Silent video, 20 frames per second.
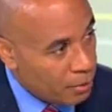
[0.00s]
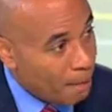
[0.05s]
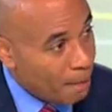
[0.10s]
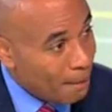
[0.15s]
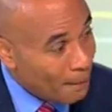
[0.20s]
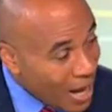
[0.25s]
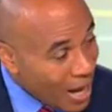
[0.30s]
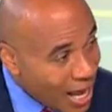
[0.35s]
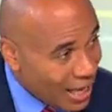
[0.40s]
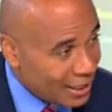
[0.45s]

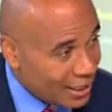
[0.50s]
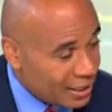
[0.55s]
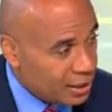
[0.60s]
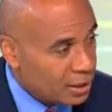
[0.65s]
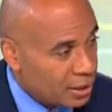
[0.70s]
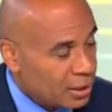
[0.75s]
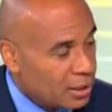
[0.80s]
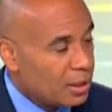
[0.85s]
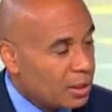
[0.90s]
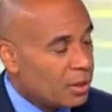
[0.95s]
But
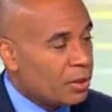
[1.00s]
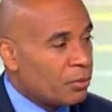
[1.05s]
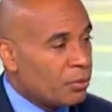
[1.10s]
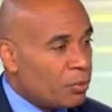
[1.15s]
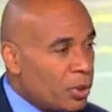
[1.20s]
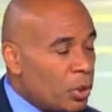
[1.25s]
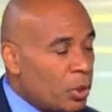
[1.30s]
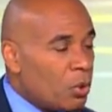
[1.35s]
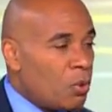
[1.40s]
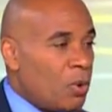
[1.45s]
the
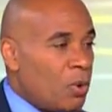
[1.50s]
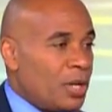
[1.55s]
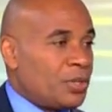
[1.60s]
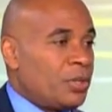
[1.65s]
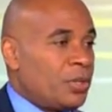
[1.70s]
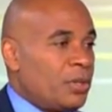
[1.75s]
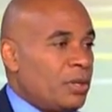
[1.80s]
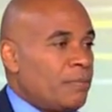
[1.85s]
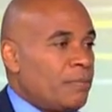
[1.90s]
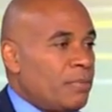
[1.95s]
real
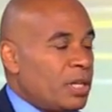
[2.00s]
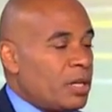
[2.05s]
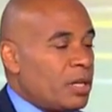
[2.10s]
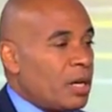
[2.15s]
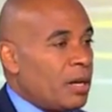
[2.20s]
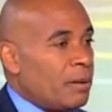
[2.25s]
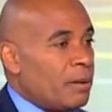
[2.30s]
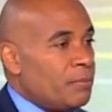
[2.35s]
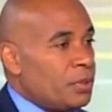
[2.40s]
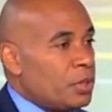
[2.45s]
question then
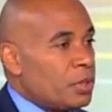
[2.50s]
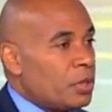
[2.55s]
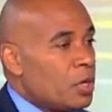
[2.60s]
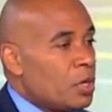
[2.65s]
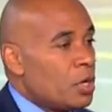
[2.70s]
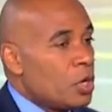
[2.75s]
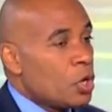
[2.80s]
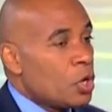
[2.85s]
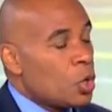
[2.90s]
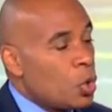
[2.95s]
becomes,
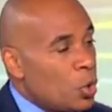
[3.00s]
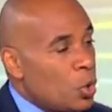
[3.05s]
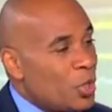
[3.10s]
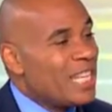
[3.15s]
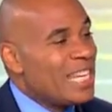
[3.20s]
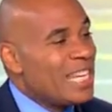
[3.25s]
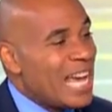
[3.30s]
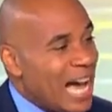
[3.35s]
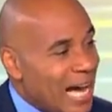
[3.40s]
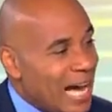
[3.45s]
could
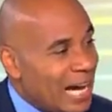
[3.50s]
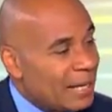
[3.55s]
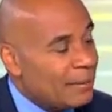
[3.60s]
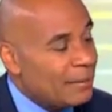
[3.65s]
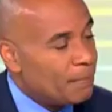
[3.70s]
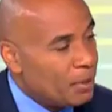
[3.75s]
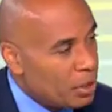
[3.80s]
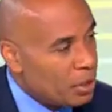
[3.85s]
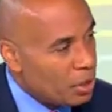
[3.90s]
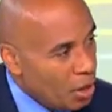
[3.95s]
the
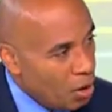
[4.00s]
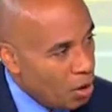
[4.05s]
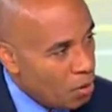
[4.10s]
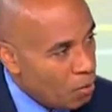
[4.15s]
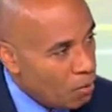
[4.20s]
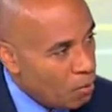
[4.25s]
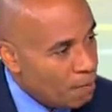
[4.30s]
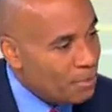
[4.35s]
IPO